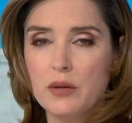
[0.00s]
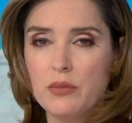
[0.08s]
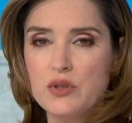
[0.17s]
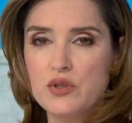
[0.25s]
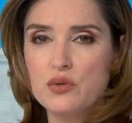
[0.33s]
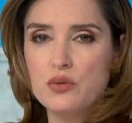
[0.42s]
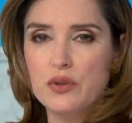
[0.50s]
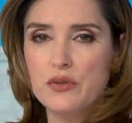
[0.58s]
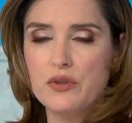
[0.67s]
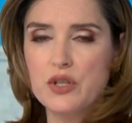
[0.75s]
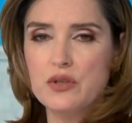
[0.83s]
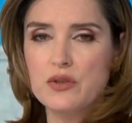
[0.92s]
but school
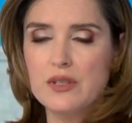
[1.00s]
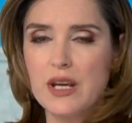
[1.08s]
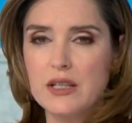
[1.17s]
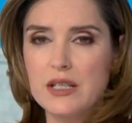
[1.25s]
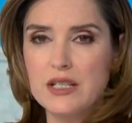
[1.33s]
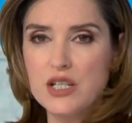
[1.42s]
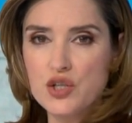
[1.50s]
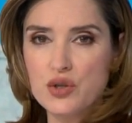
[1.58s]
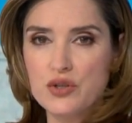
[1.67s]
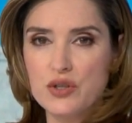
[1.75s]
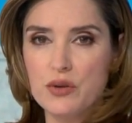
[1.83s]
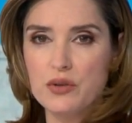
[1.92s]
officials and the
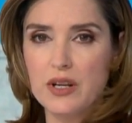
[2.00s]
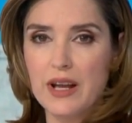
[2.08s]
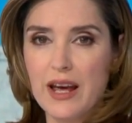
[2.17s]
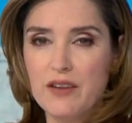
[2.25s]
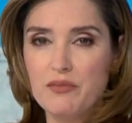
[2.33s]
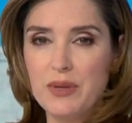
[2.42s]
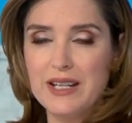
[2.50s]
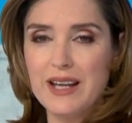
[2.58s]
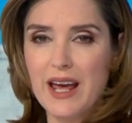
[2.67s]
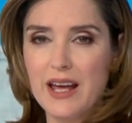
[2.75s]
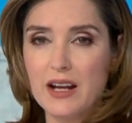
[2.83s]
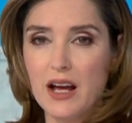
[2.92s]
teachers union have been
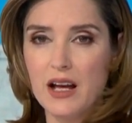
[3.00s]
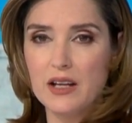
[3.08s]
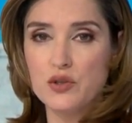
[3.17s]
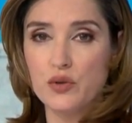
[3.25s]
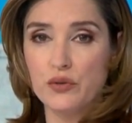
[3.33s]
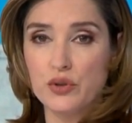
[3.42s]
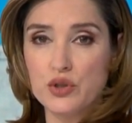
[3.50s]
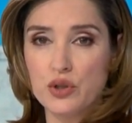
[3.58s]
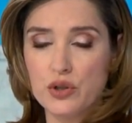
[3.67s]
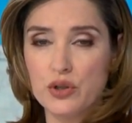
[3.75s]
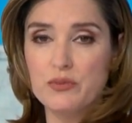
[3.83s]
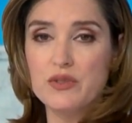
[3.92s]
at odds over
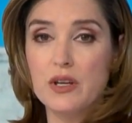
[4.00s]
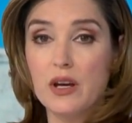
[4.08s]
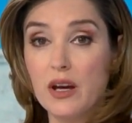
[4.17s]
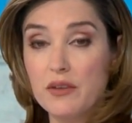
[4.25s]
terms